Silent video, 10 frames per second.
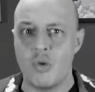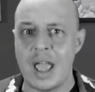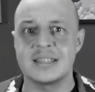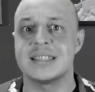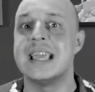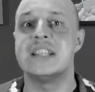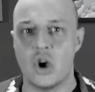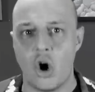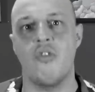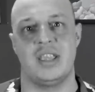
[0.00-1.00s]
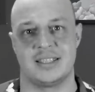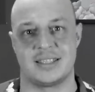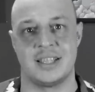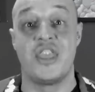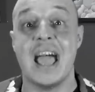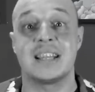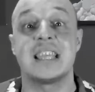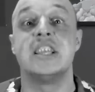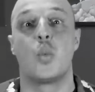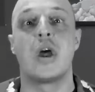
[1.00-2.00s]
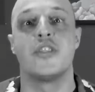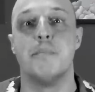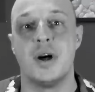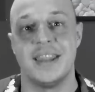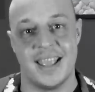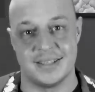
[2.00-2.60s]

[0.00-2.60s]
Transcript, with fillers: Grant, it's obvious. That is where the money